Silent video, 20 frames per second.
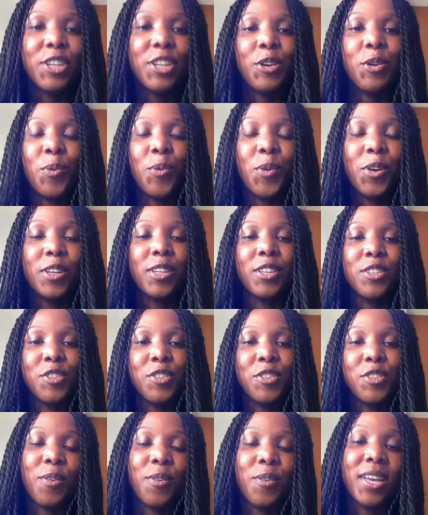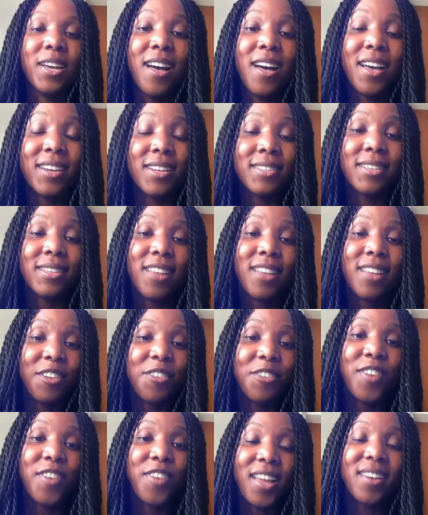your world as you're going on is a lot of
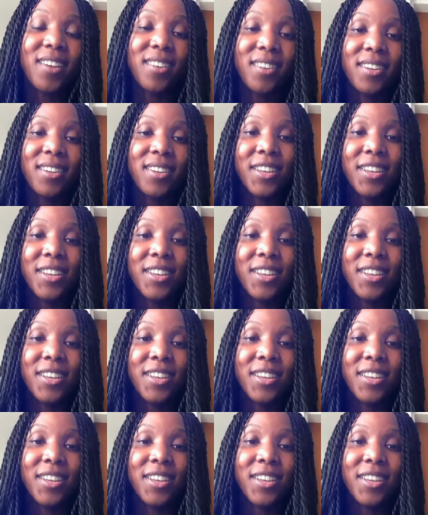fun.